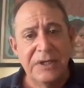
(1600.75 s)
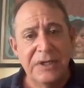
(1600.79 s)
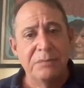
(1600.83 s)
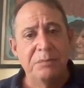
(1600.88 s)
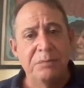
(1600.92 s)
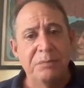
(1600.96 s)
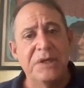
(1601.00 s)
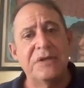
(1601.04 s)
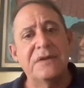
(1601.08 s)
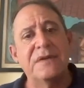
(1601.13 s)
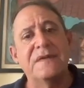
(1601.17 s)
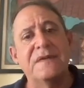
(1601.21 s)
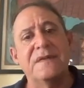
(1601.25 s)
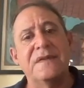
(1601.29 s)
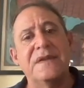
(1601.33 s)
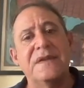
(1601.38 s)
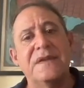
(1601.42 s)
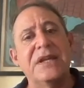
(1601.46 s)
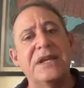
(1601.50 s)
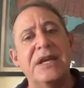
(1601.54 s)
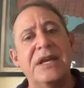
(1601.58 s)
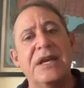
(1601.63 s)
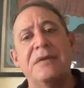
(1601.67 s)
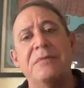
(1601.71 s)
because they
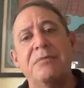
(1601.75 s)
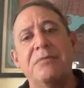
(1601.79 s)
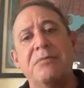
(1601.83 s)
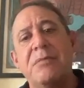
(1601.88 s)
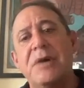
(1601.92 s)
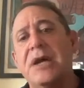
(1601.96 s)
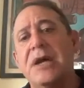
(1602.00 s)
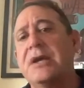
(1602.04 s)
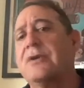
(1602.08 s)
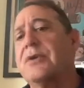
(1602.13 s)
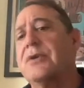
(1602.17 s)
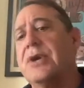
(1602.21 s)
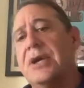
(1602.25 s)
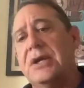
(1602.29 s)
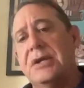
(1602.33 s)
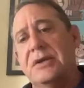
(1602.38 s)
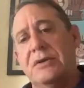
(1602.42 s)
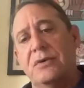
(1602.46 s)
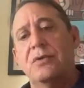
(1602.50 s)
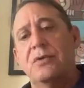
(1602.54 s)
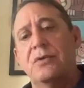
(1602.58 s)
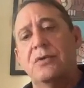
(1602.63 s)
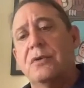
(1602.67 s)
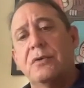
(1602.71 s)
can't migrate
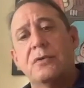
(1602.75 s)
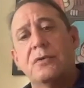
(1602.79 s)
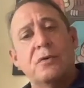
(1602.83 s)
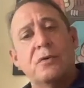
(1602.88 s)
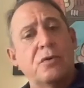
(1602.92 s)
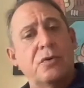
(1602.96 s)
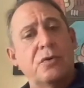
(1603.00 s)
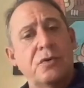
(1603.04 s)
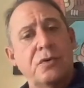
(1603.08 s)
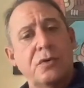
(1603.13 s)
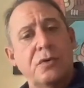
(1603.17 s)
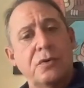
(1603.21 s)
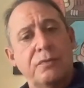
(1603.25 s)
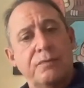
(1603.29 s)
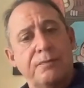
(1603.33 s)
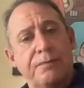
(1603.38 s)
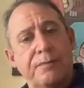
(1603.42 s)
or